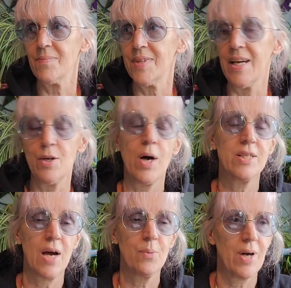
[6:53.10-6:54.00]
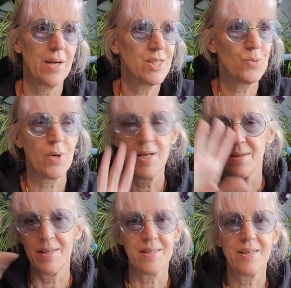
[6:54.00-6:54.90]
Yeah, no, I just want
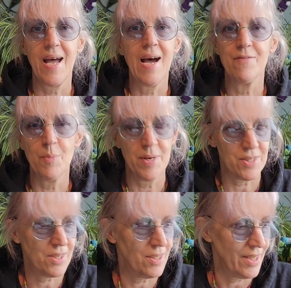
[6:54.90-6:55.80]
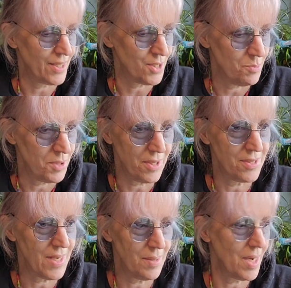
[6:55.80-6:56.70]
to like have them as a collection
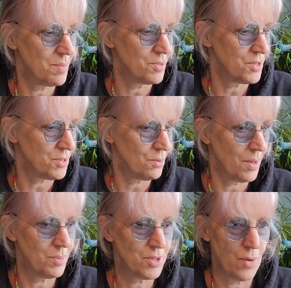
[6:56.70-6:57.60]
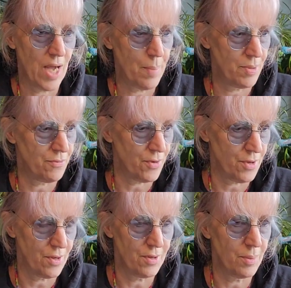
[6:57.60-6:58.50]
because I'm so happy for
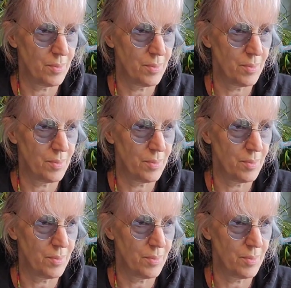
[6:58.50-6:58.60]
her.